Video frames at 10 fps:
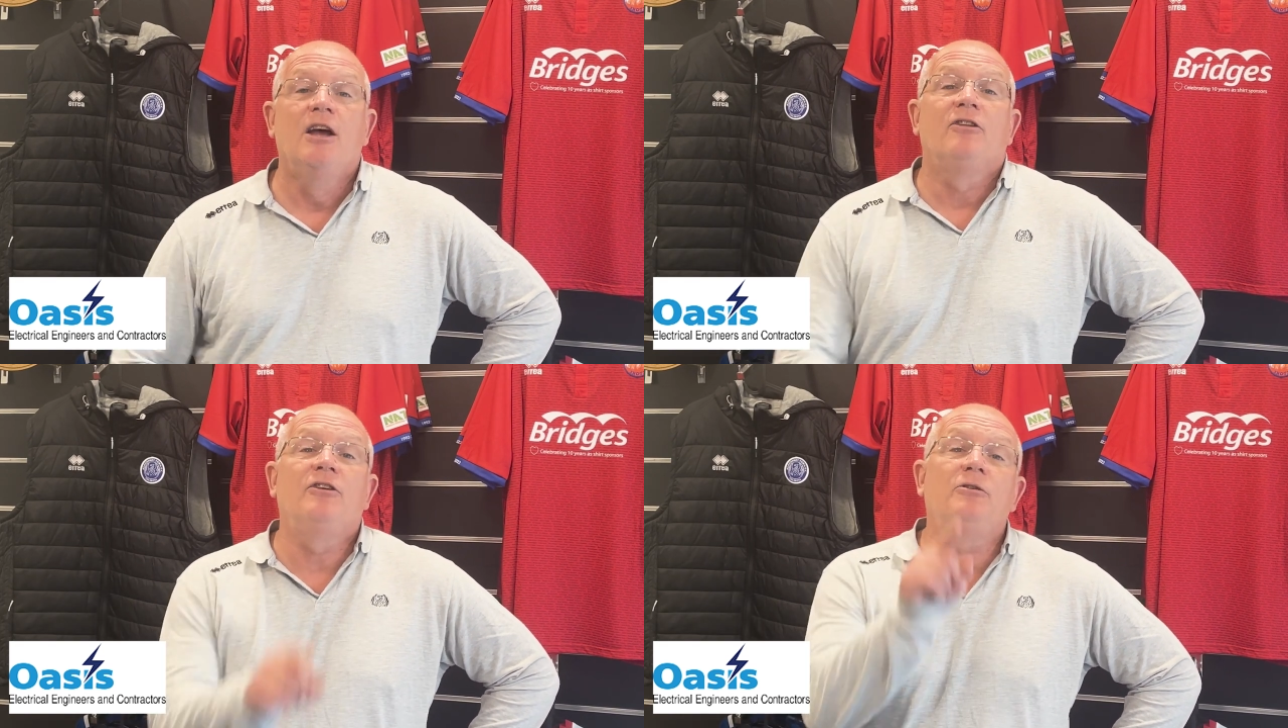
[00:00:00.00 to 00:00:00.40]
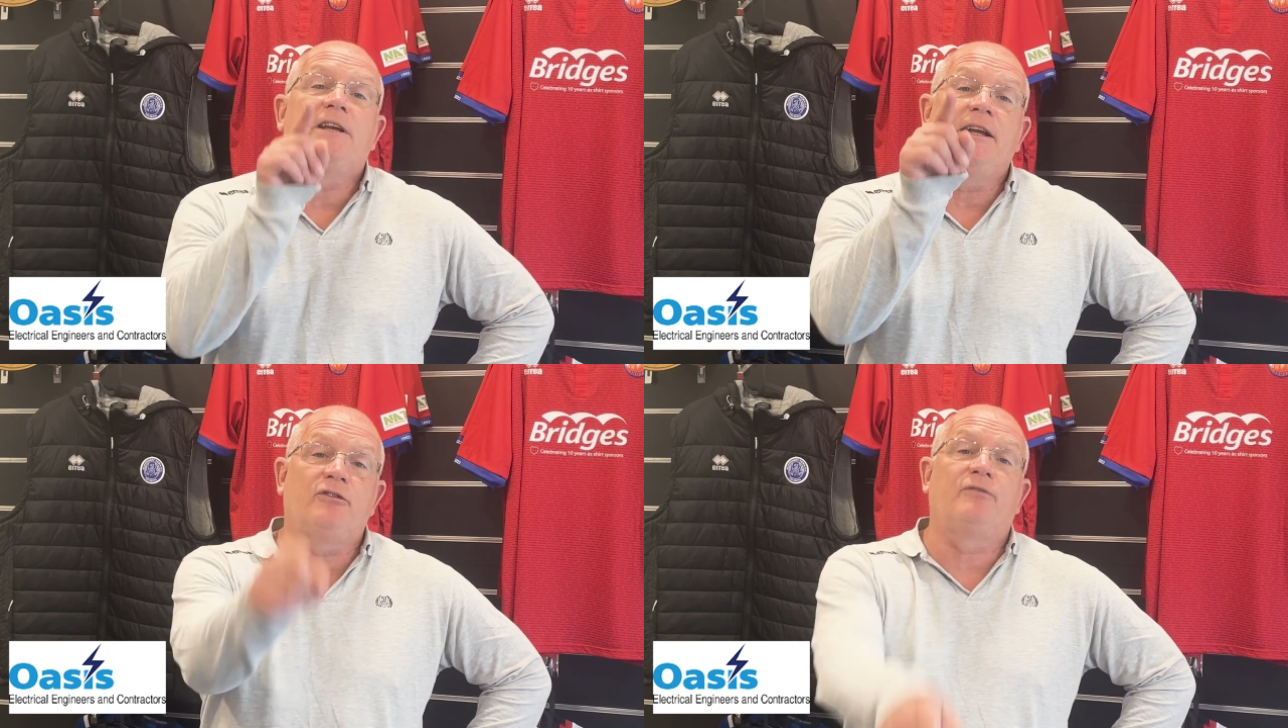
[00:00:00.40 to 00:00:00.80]
The new
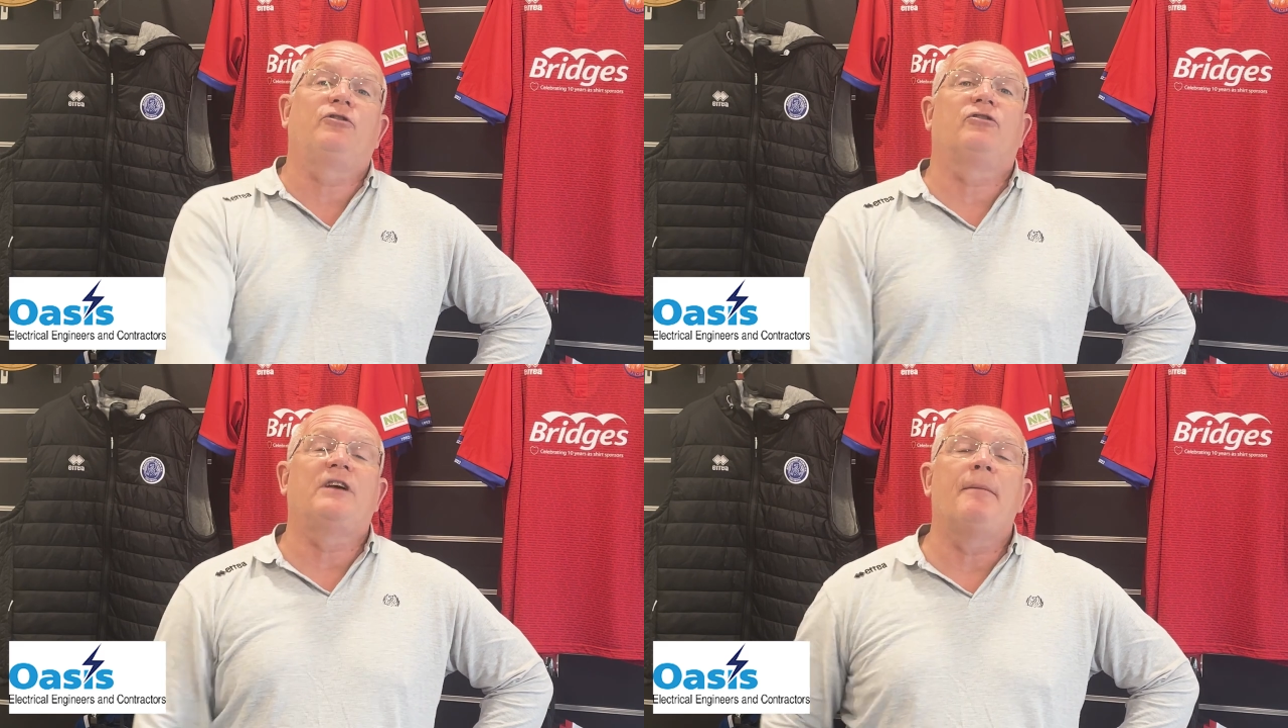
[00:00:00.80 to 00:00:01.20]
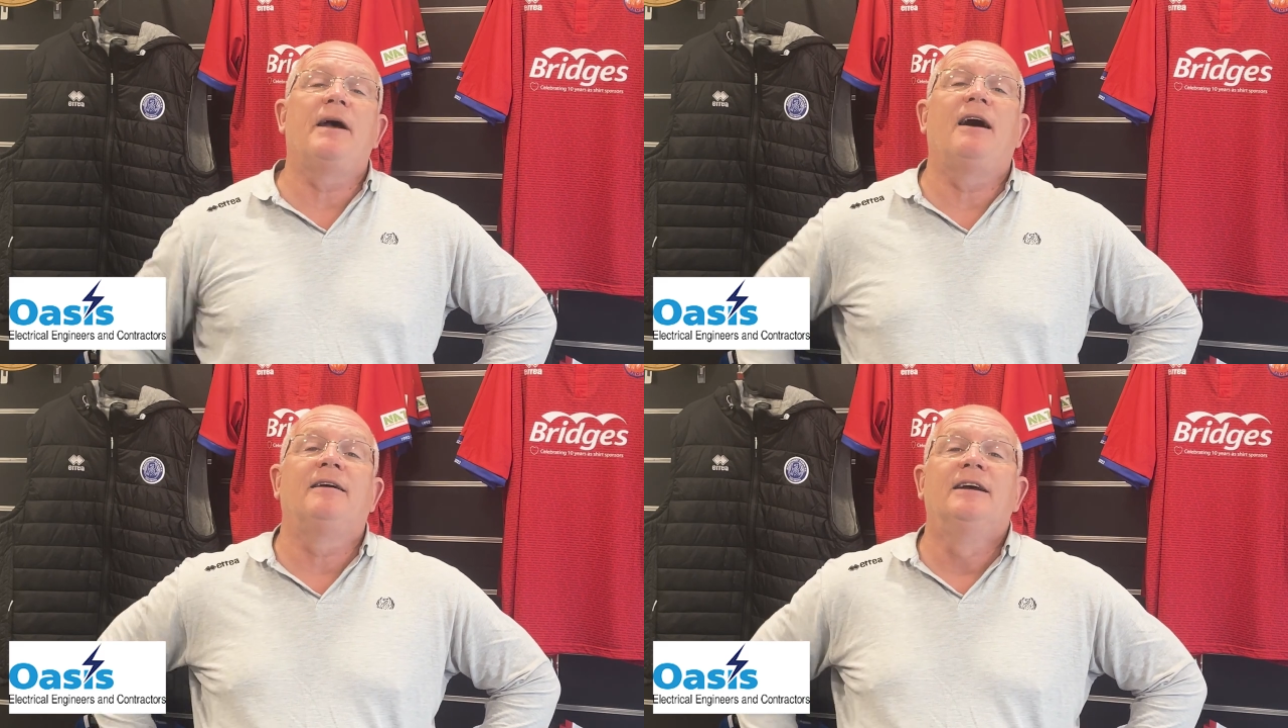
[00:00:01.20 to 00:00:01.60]
kits have just come
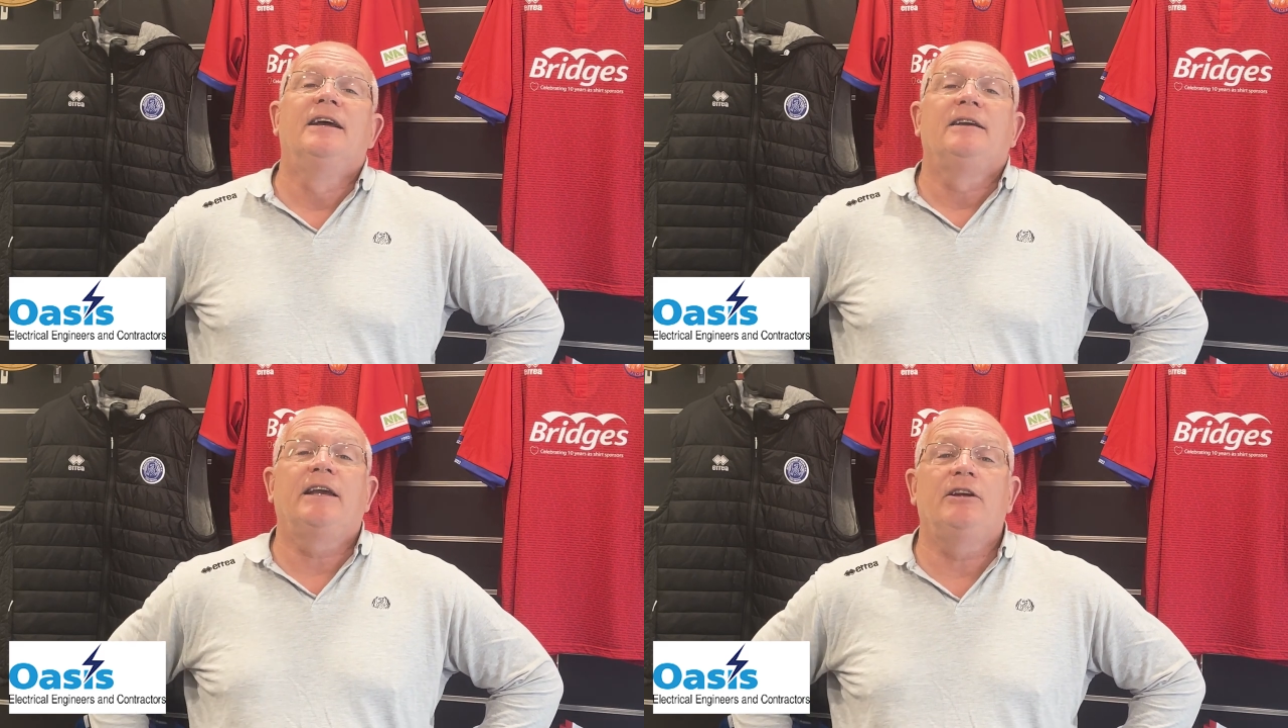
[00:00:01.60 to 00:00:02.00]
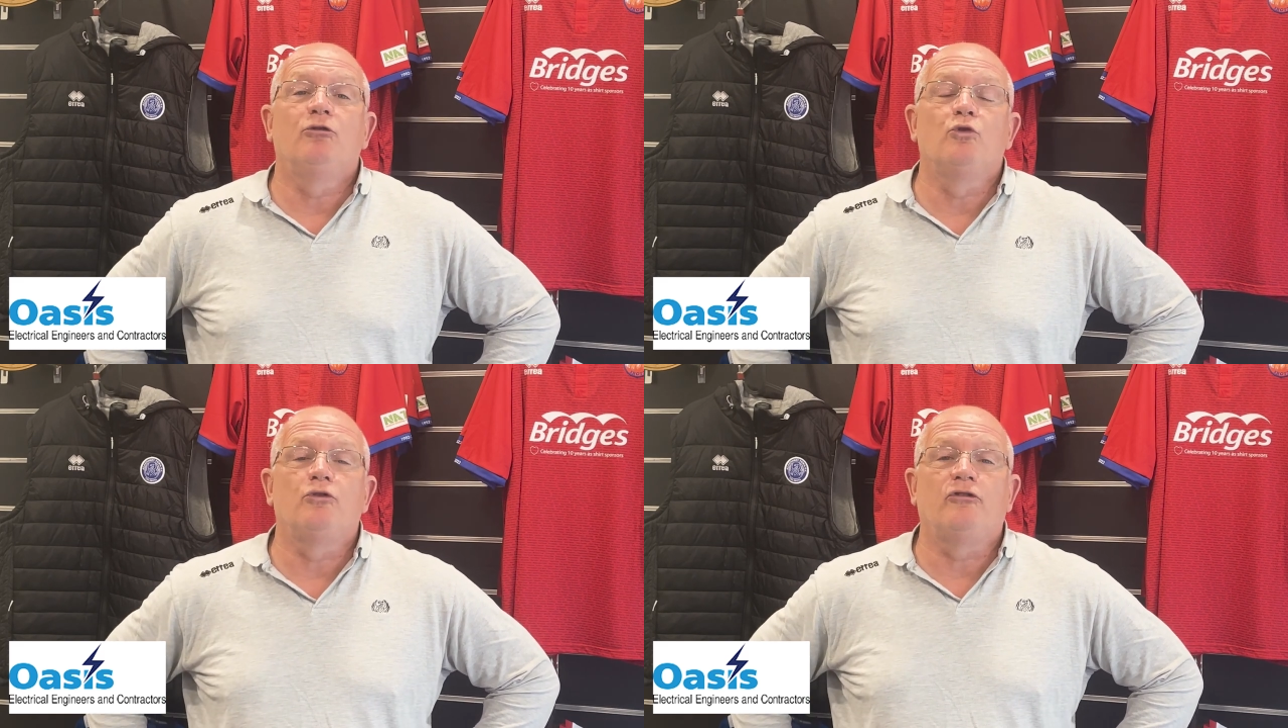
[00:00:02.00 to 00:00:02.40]
out. Get your
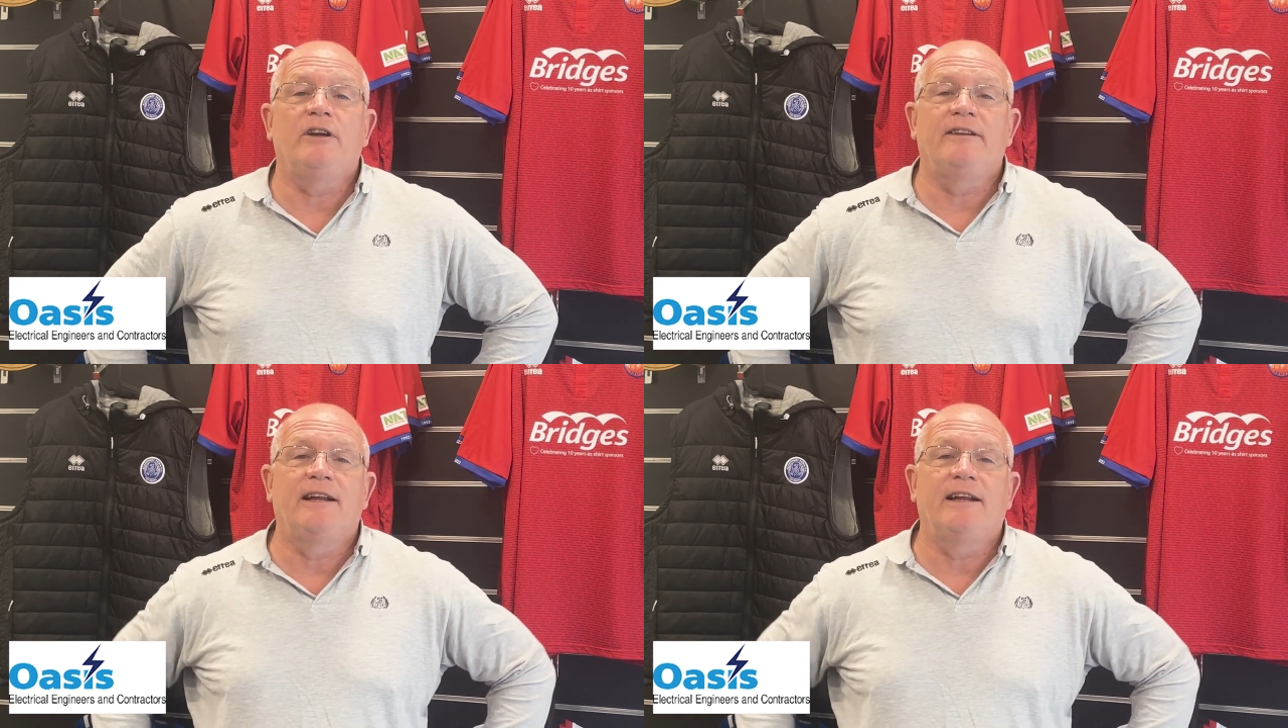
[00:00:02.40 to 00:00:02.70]
orders in.